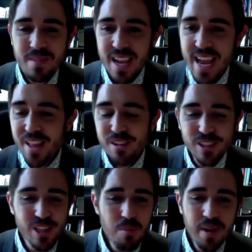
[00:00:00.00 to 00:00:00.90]
And there's
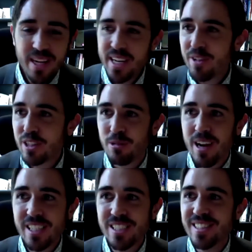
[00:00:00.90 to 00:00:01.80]
so many different
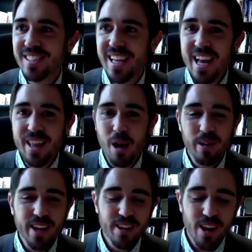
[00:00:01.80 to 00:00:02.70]
directions that we
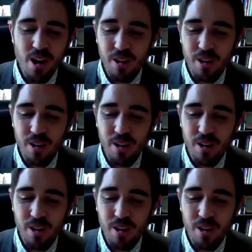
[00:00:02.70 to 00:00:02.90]
can go.